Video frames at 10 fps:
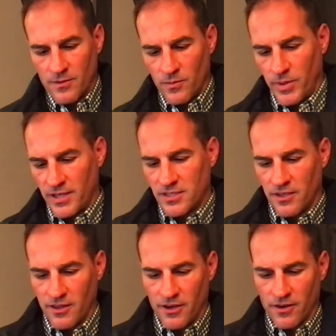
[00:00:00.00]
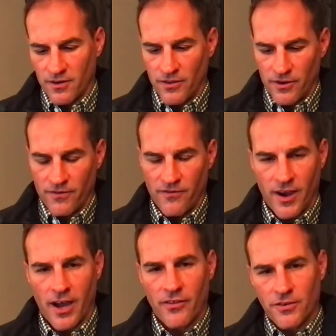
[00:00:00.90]
basically their
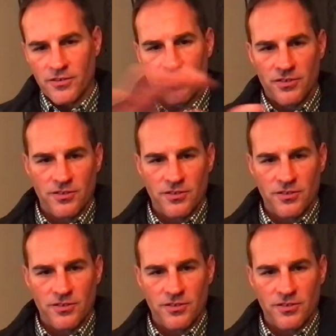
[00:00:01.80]
father's,